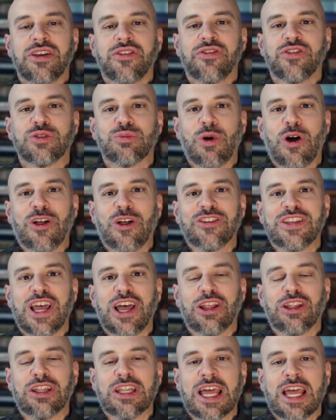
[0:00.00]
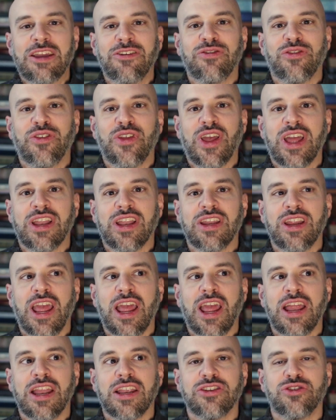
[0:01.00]
of small town life then,
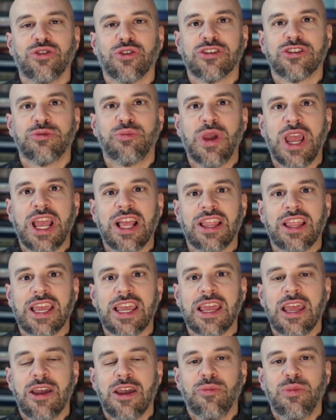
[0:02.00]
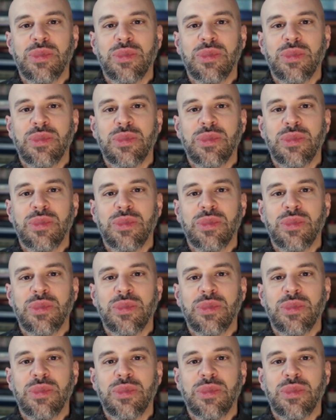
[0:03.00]
and George Bailey,